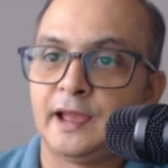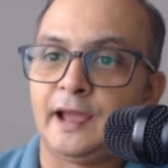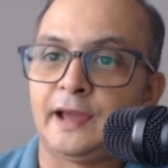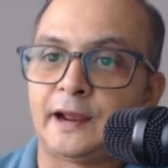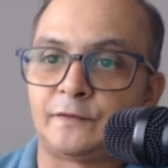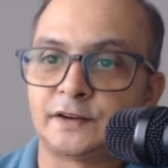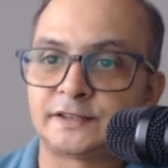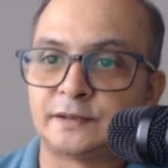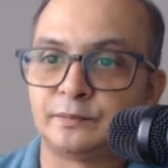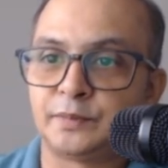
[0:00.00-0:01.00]
And after
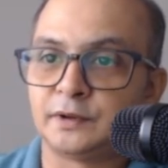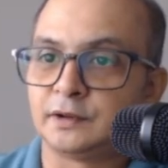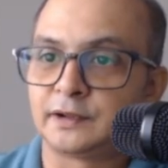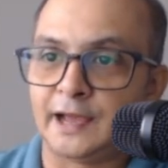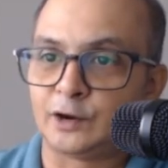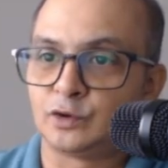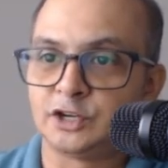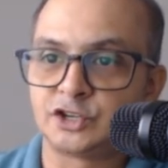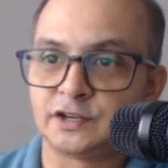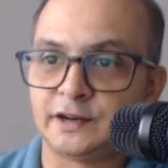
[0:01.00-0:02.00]
simple
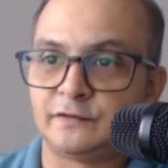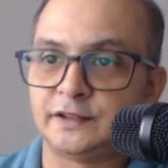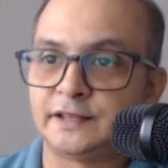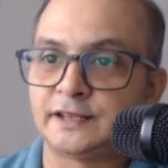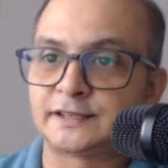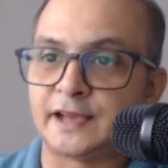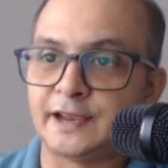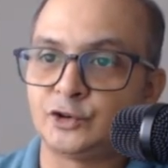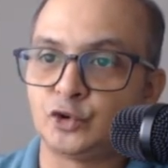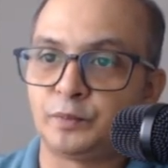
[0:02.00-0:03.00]
calculation and everything,
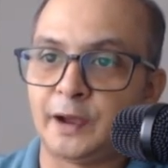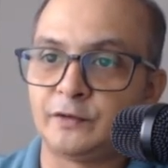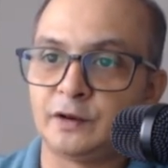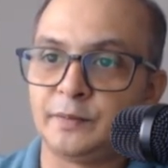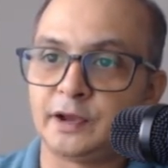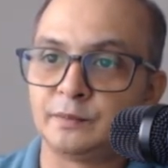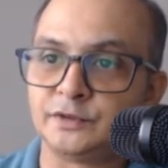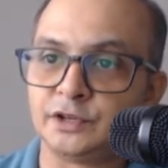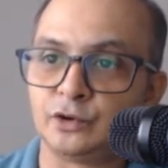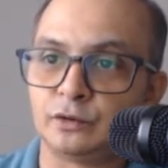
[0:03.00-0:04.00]
sine 2 pi will become
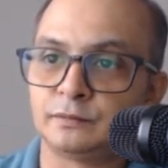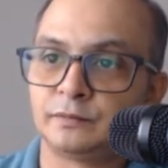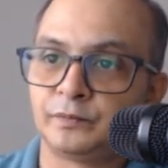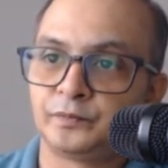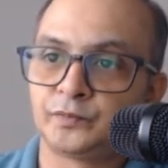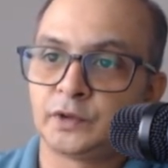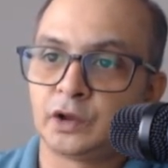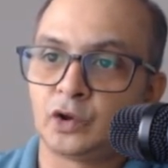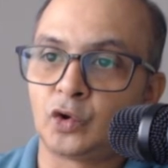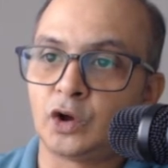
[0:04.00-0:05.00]
0.
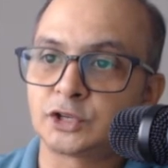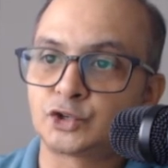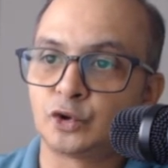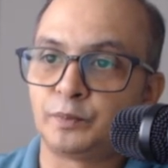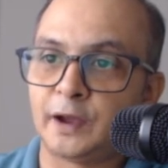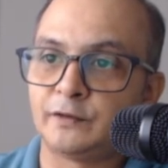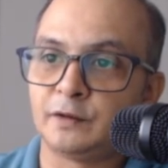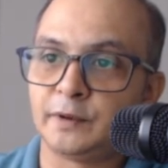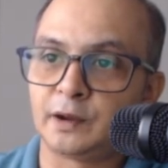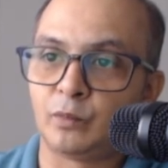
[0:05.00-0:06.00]
Cos 2 pi will
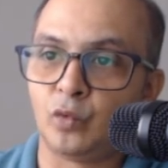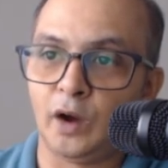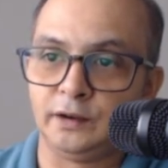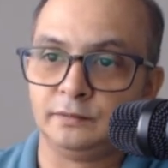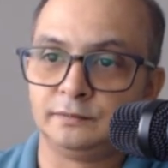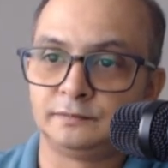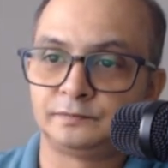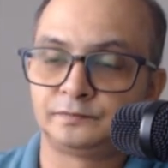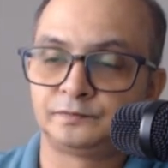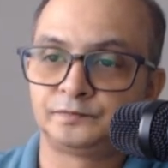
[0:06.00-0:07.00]
become 1.
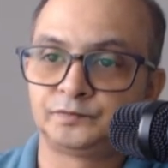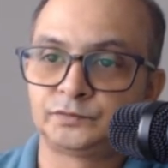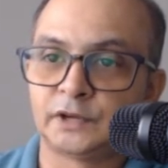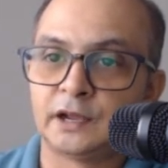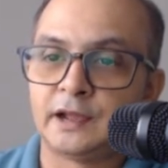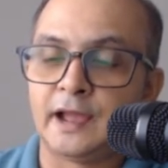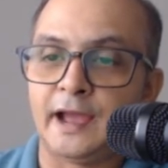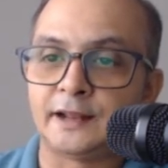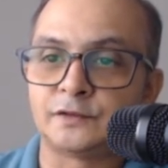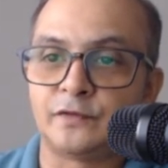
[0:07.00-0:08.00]

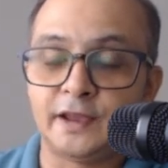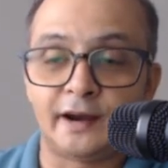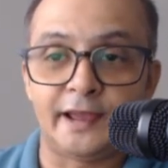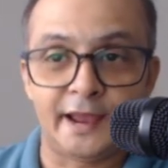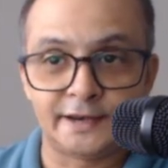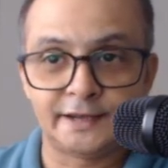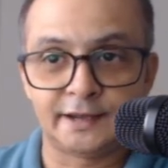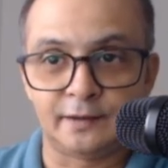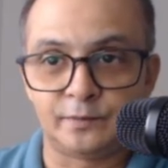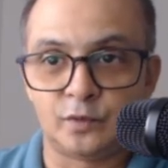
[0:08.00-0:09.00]
And we are
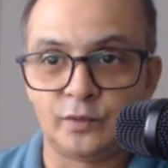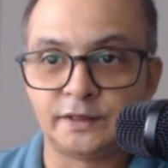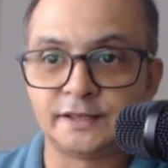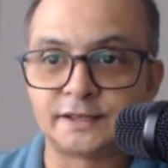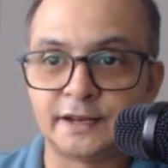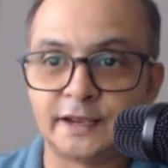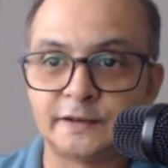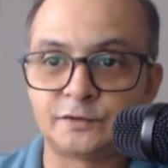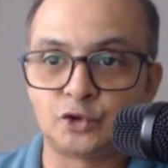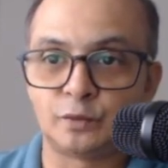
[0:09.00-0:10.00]
ending up with this
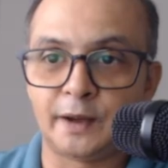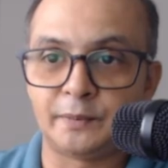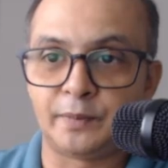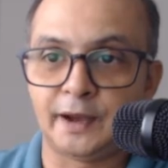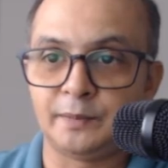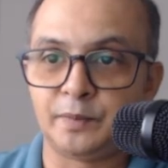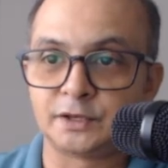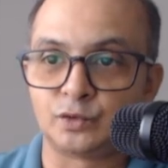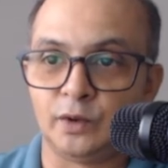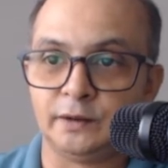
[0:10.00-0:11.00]
negative 2 by pi
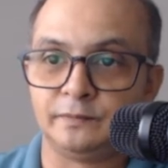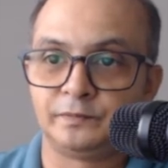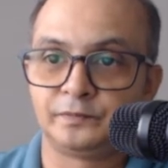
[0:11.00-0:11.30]
plus 1.